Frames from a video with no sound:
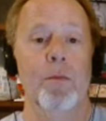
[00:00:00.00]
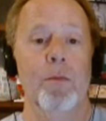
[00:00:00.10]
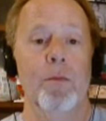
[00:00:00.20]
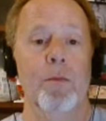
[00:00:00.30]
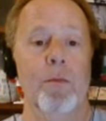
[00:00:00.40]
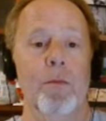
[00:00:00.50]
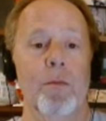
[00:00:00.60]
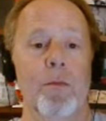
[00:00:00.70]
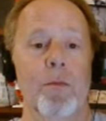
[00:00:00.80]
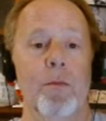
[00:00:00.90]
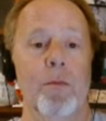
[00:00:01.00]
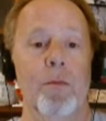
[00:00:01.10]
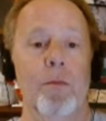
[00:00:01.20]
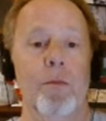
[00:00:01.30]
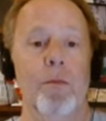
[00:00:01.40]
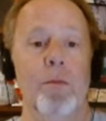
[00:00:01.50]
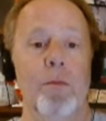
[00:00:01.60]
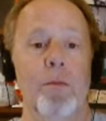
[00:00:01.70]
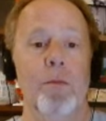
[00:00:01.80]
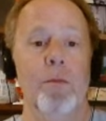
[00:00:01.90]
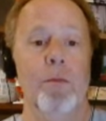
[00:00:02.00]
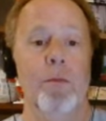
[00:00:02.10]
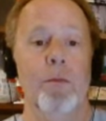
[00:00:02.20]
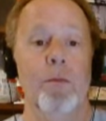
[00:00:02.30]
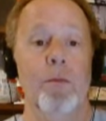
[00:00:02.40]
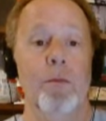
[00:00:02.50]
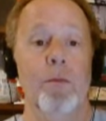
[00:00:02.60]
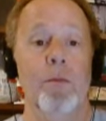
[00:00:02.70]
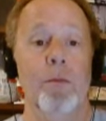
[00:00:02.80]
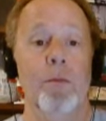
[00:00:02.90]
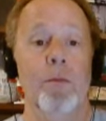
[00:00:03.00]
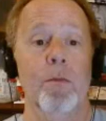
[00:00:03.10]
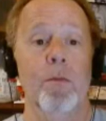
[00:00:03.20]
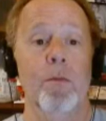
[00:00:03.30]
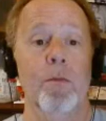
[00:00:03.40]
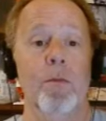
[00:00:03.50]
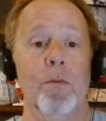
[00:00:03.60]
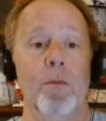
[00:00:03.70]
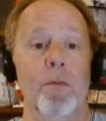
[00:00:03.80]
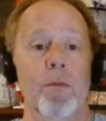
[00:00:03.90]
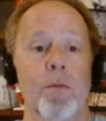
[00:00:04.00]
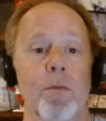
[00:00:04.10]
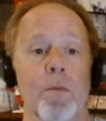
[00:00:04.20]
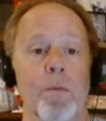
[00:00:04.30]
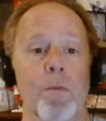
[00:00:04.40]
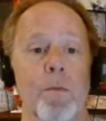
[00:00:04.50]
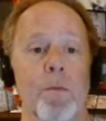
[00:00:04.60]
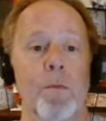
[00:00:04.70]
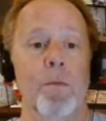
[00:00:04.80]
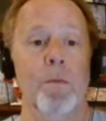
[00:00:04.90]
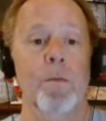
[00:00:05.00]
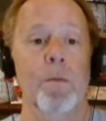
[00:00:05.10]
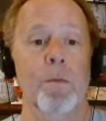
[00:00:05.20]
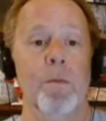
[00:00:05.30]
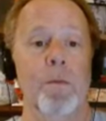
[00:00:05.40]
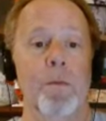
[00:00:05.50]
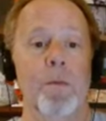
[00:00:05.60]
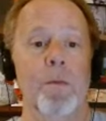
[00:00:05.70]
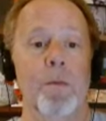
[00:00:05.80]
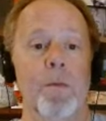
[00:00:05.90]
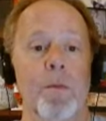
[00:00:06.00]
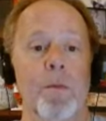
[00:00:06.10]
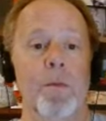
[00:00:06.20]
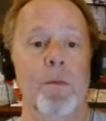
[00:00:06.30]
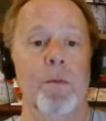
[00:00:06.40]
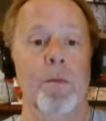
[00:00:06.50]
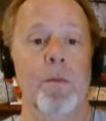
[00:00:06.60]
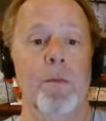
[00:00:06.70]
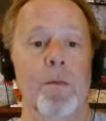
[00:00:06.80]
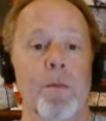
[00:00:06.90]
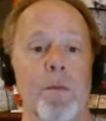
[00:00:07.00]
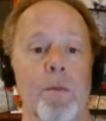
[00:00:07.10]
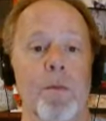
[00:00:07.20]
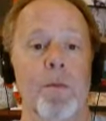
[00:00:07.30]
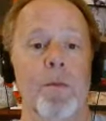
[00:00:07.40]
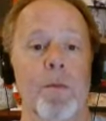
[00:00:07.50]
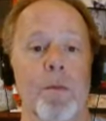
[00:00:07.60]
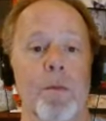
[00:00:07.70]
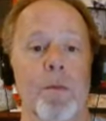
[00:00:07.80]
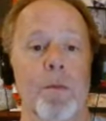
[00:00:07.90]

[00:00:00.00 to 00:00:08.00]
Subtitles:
This person isn't speaking.